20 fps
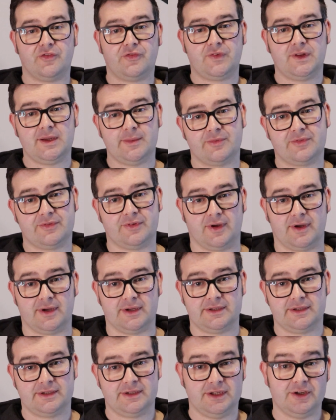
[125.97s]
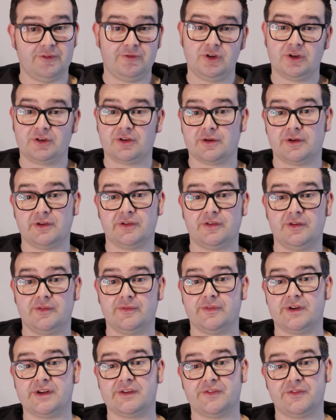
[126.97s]
the flip side, if you're doing
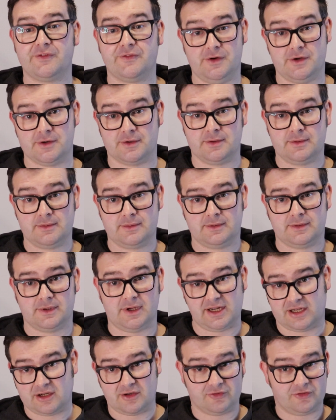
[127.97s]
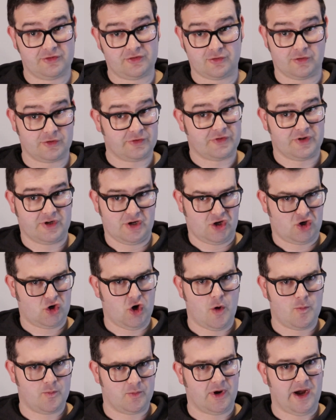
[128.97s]
something fun, like constructing a
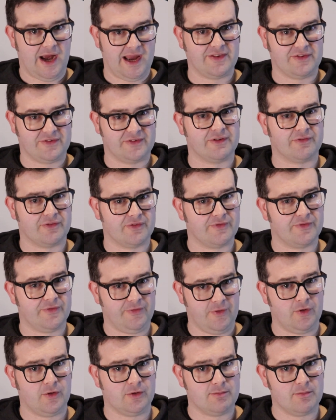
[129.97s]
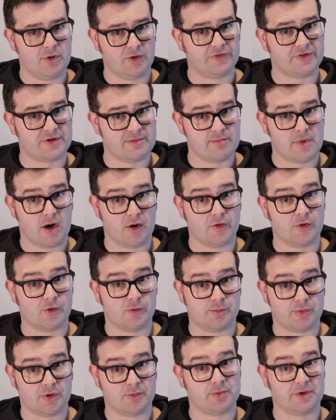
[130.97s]
comprehensive and full
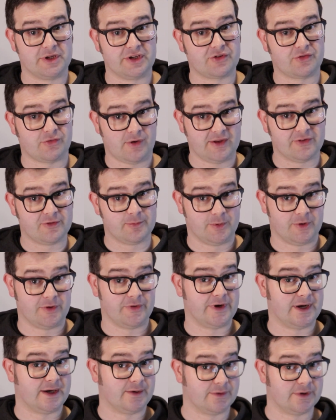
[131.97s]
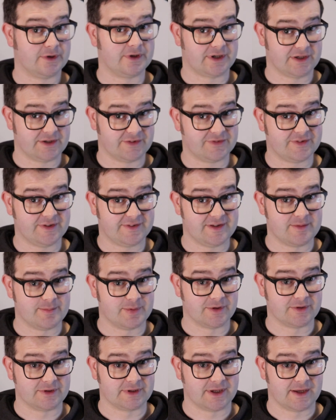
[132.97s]
multimodal public transport network in a city
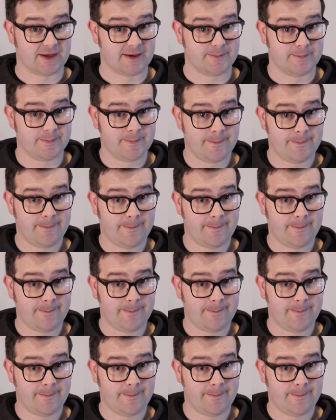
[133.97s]
builder game,